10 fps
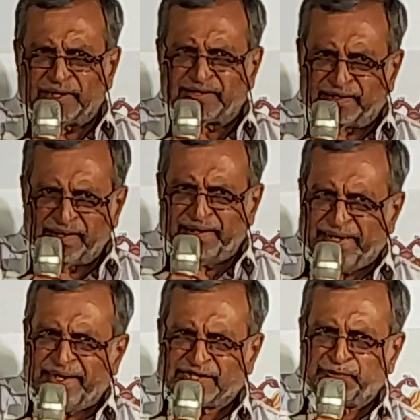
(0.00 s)
a certain
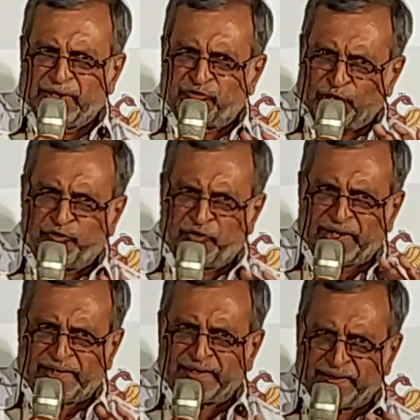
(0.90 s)
need has been
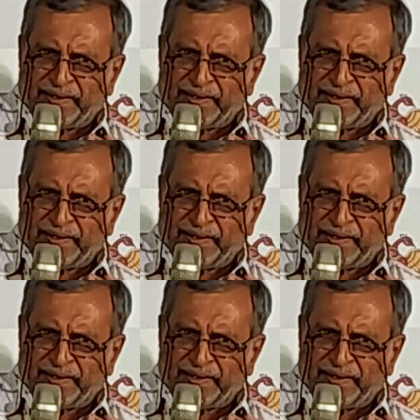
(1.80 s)
fulfilled